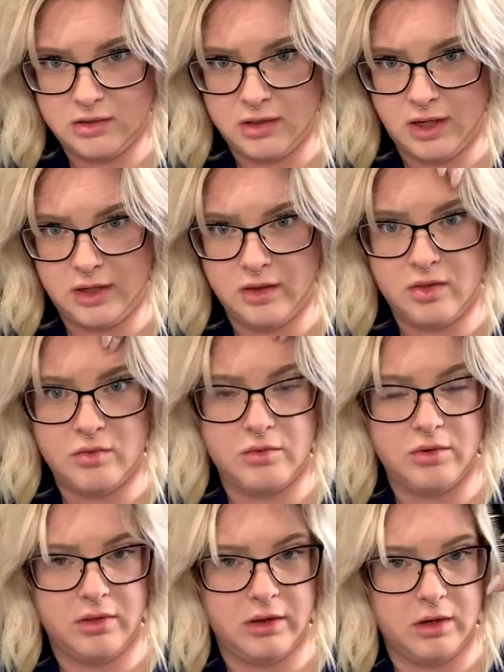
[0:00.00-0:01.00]
I just do a
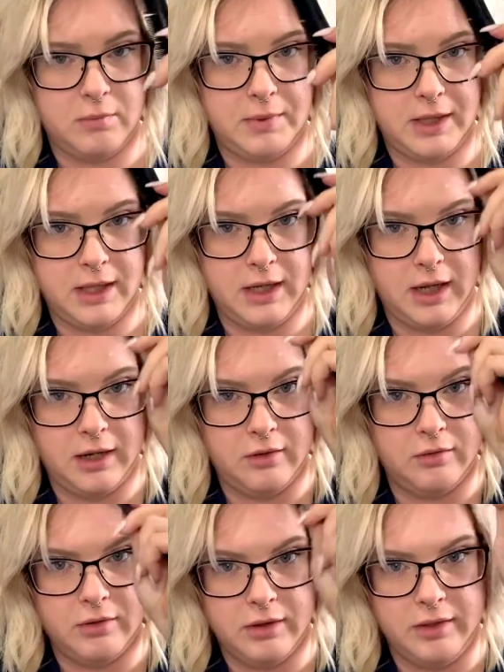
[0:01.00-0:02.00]
little bit. I don't
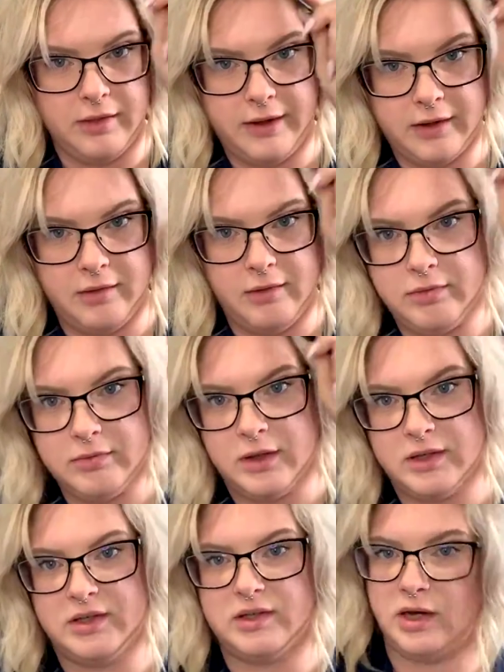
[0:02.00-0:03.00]
really like a
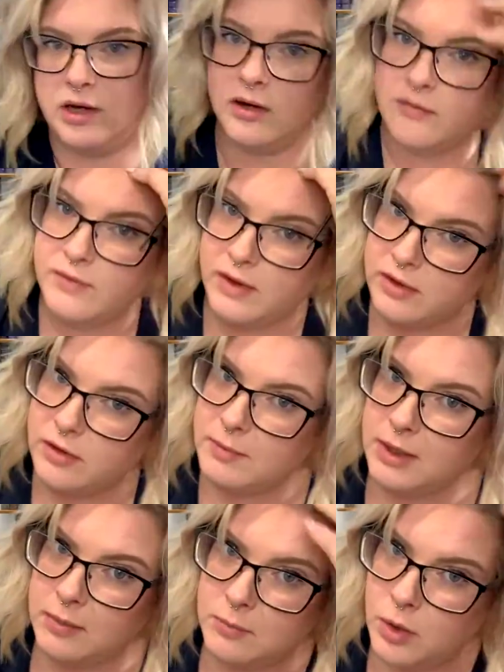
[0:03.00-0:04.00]
ton of volume
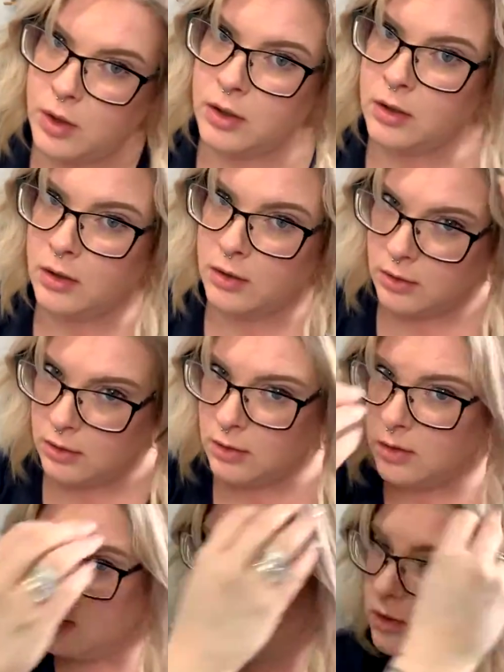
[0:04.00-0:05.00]
anymore.
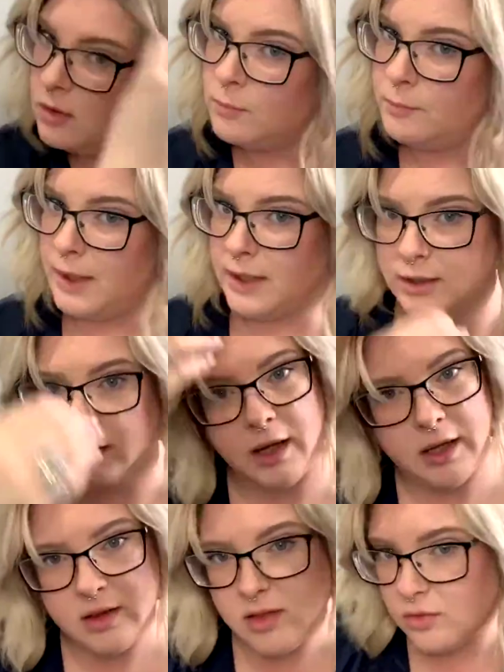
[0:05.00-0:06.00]
Back in
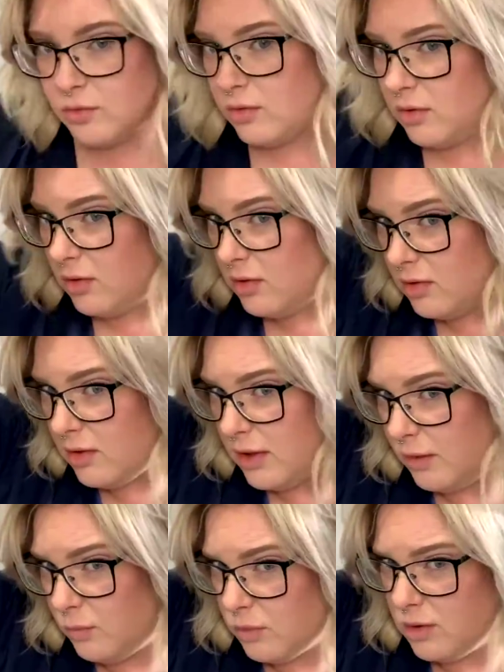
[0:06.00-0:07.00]
high school, I
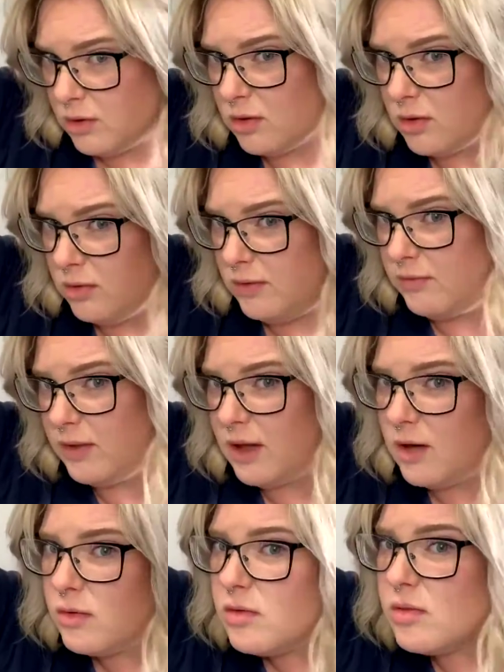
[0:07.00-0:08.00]
wouldn't leave the
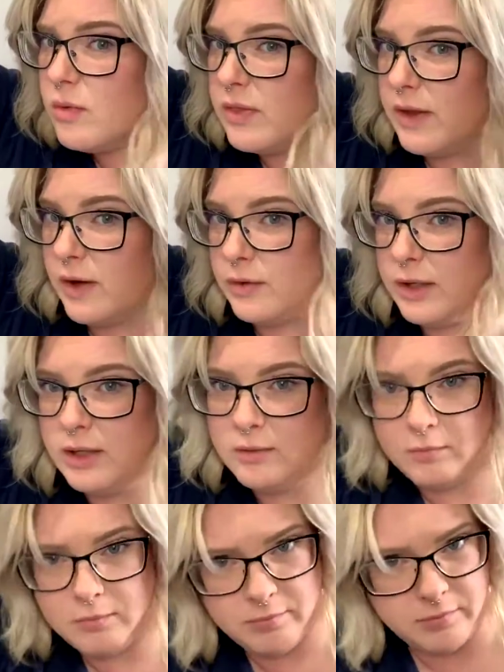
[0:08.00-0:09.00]
house without
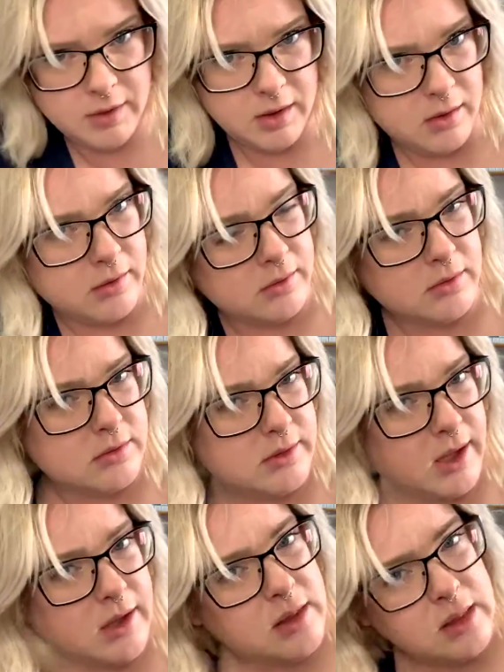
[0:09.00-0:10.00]
it.
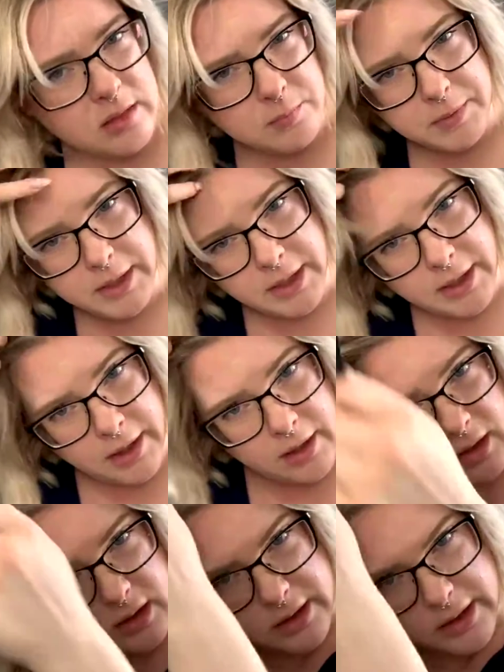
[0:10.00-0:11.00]
Texas Big, I
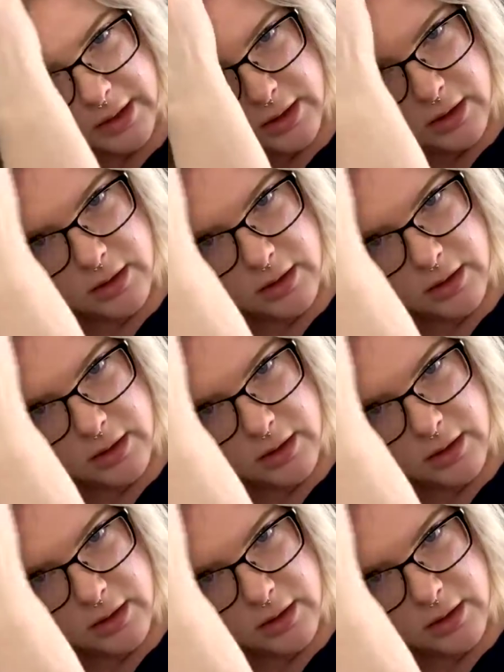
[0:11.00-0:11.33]
called it.